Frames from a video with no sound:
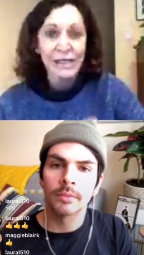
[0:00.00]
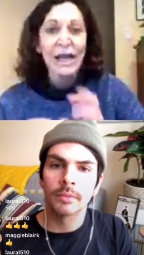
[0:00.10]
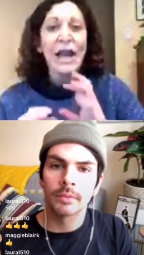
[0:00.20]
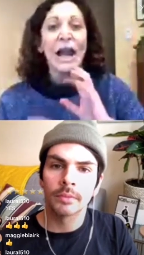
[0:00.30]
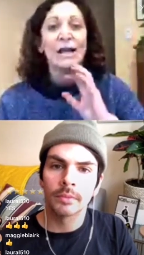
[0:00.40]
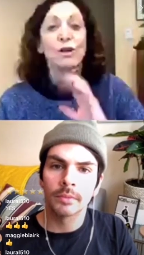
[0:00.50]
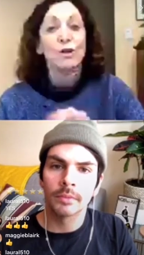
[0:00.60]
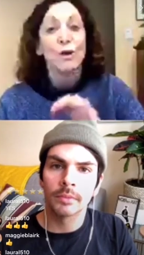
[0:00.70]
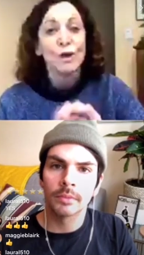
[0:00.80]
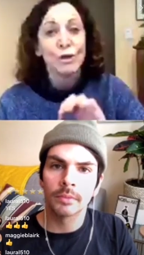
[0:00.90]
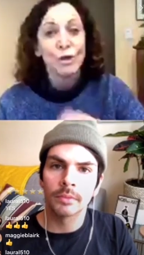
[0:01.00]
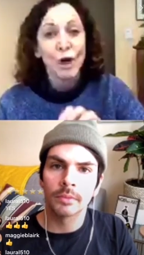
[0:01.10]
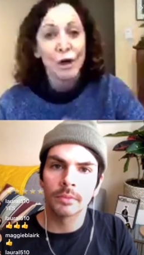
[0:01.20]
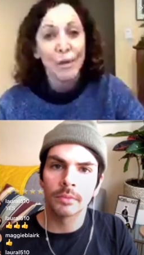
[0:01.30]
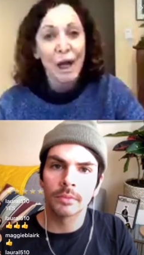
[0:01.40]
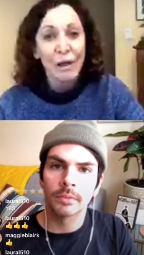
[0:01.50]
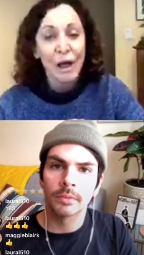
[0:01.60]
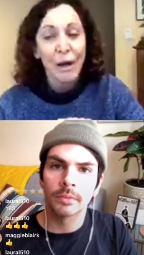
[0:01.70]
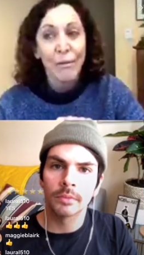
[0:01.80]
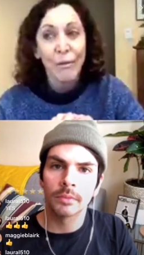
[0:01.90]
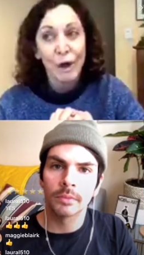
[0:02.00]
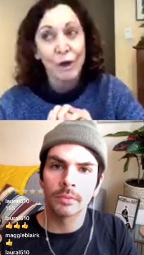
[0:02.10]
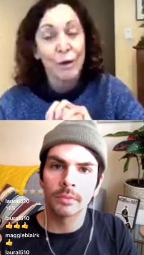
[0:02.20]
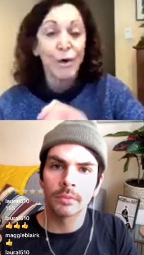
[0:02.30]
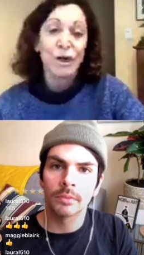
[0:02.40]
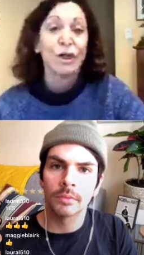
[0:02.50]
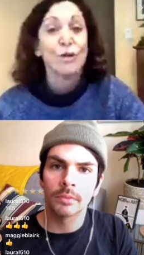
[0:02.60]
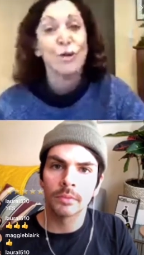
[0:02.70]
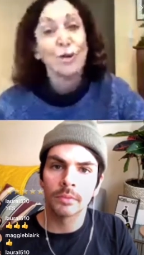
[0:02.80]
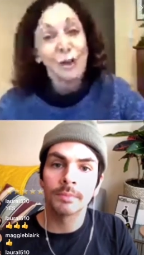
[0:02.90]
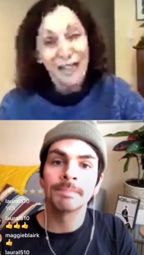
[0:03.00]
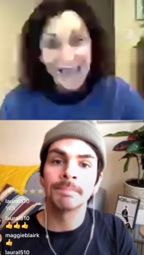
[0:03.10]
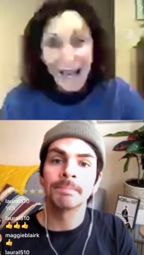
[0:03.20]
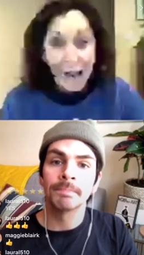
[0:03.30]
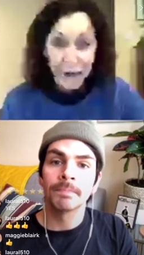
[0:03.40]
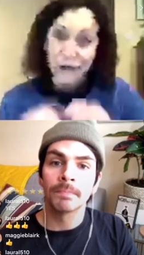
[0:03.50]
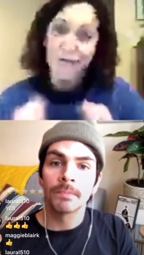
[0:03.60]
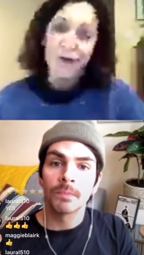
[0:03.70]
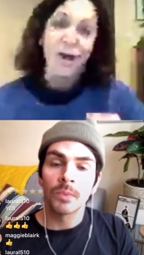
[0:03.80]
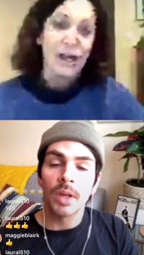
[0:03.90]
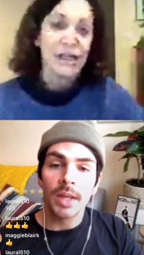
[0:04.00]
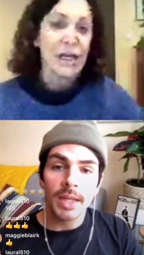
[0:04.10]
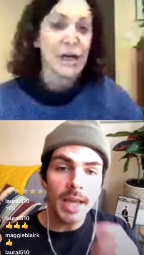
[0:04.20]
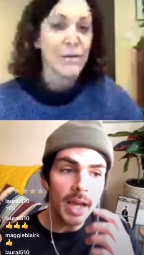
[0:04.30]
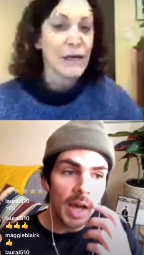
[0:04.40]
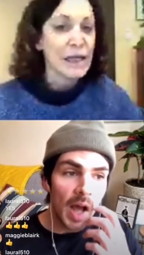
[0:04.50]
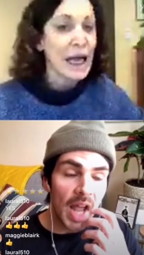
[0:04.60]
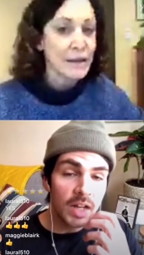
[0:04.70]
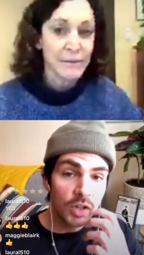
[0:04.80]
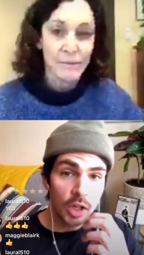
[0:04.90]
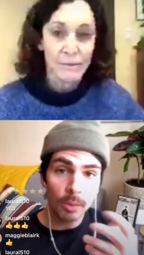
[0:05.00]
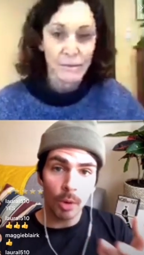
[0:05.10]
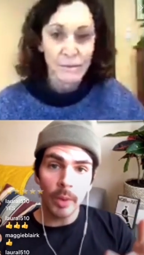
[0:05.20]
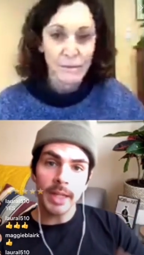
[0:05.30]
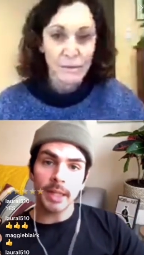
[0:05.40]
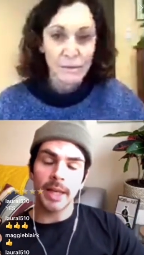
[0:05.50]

Speaker 1: and could you also talk about um, what the project you're doing with Niall? Because I'm very excited.
Speaker 2: Yeah, and to your point, like